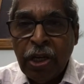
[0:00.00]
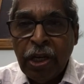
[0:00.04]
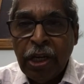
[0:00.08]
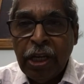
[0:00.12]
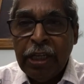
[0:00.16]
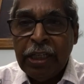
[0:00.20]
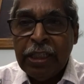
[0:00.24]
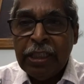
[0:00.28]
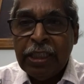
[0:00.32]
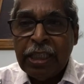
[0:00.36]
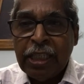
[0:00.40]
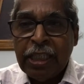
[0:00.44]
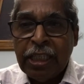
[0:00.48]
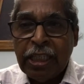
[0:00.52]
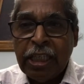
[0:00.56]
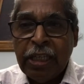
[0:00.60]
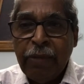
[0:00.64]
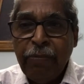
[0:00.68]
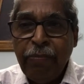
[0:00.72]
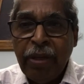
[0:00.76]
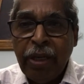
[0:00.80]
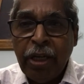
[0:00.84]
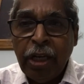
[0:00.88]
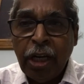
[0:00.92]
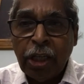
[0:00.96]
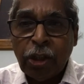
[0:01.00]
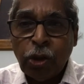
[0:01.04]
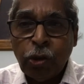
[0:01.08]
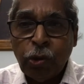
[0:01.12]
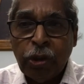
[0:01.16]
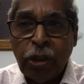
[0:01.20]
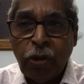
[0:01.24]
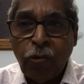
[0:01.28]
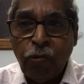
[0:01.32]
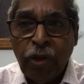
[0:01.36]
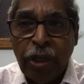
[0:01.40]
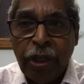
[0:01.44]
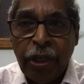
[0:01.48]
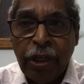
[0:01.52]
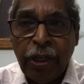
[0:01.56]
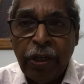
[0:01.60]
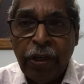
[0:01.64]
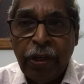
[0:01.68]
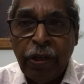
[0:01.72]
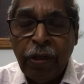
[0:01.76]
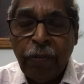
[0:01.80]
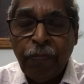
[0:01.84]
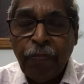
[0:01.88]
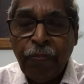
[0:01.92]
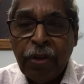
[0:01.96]
it is similar to the
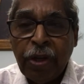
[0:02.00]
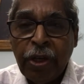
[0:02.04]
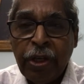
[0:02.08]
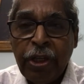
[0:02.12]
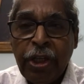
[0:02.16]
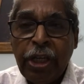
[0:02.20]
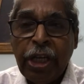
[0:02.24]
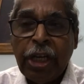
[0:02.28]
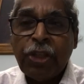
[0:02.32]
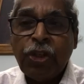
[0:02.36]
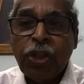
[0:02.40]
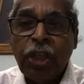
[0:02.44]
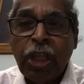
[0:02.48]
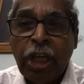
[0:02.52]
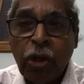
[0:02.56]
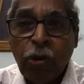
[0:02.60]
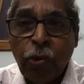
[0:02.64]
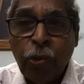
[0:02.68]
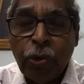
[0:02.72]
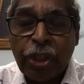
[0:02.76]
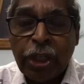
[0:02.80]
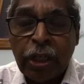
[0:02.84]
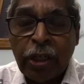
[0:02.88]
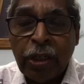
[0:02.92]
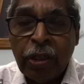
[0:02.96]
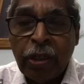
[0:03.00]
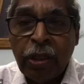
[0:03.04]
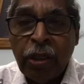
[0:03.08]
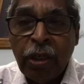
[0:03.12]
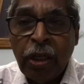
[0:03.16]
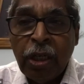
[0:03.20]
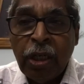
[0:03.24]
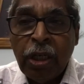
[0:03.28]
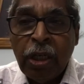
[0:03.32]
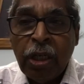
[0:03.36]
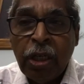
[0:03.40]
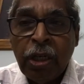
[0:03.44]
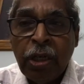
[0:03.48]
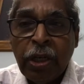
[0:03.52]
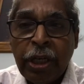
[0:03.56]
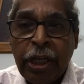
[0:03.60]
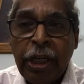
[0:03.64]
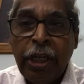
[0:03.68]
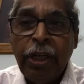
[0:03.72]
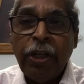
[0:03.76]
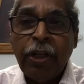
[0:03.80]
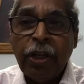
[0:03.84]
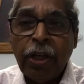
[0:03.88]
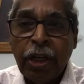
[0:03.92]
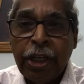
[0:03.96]
word execution
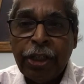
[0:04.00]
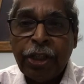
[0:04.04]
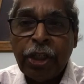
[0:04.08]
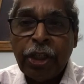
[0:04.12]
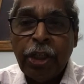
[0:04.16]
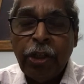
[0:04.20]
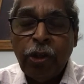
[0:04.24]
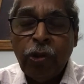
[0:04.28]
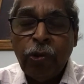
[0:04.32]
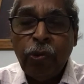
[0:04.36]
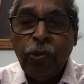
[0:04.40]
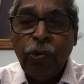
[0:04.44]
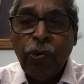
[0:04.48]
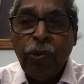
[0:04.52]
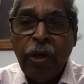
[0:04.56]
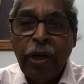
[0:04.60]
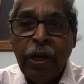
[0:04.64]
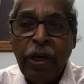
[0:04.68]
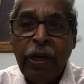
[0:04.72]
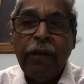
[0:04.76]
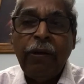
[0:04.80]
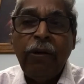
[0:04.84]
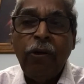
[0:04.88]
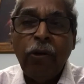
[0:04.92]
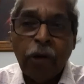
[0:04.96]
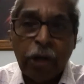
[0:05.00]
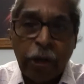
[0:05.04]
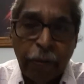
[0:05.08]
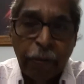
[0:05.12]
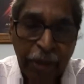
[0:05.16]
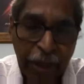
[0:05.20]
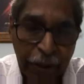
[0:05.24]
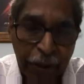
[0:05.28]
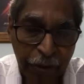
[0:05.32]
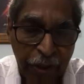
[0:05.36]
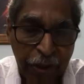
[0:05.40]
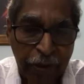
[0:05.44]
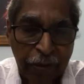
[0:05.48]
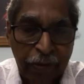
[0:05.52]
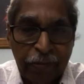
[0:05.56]
in relation to a document.